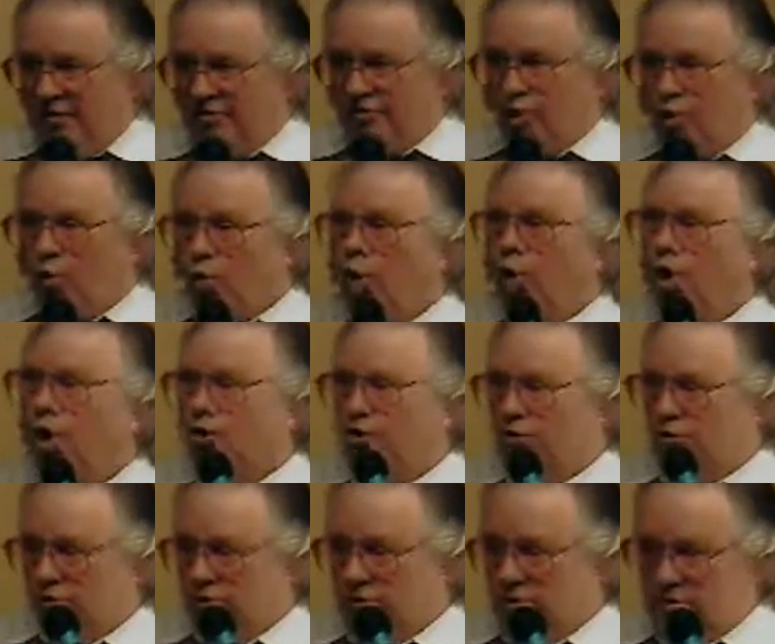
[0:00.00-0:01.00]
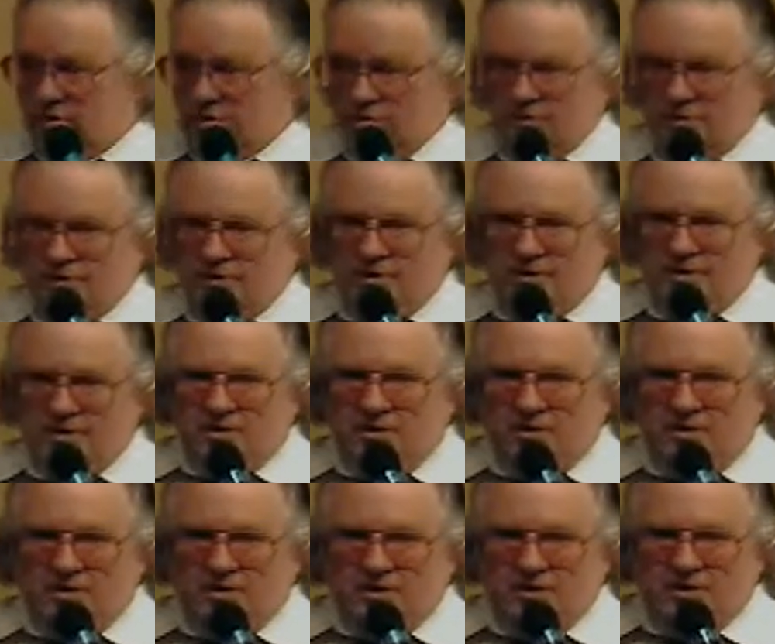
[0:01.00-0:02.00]
And the world
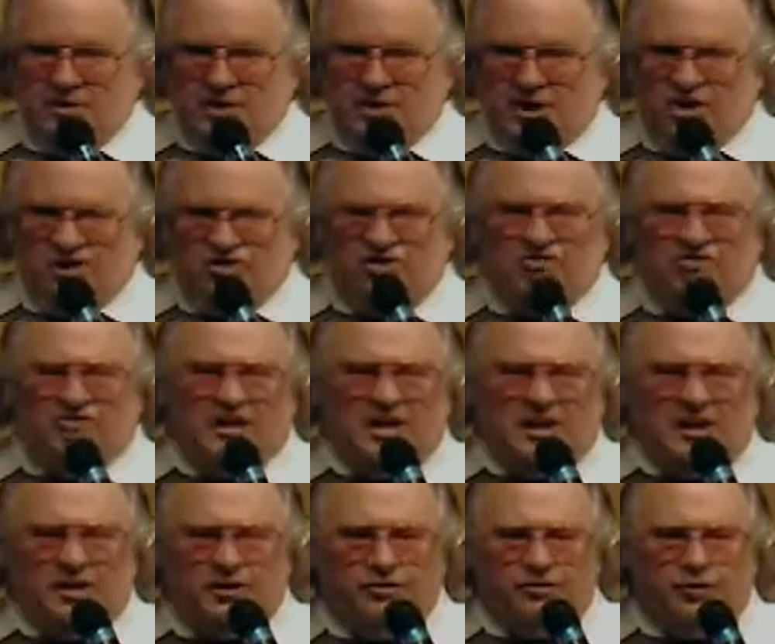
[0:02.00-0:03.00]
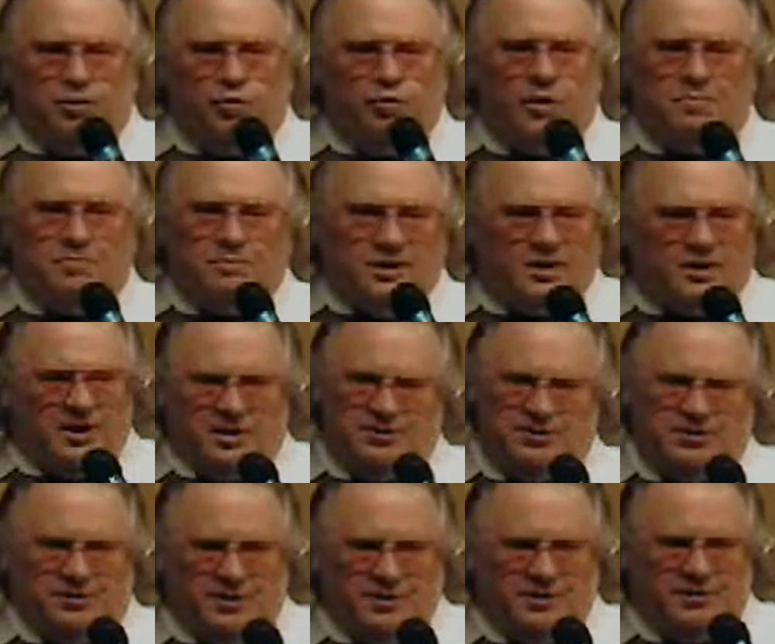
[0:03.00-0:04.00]
is feeling the
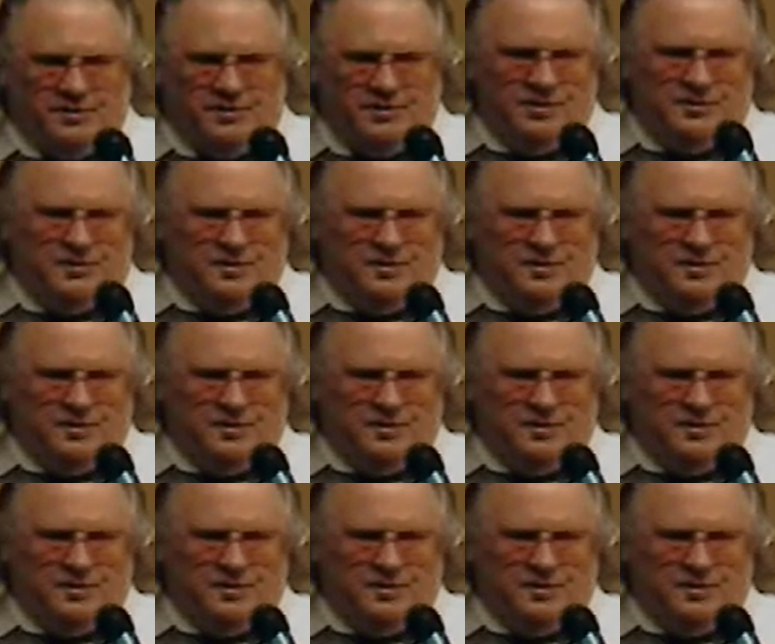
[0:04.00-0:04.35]
repercussion